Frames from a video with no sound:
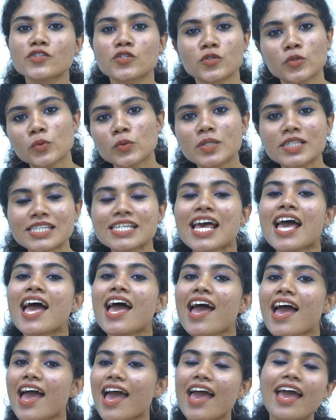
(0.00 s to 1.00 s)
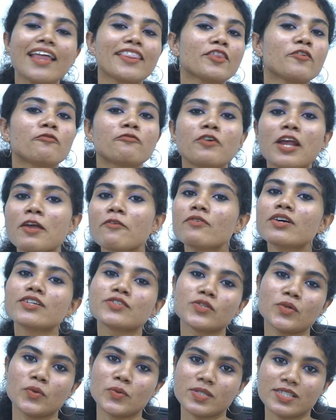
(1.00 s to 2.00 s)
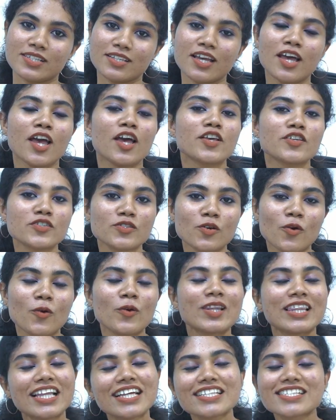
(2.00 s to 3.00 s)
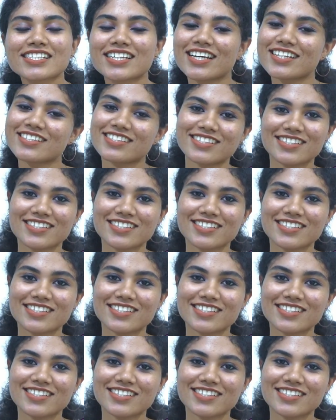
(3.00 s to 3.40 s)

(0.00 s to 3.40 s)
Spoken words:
tools and the frameworks used. So let's get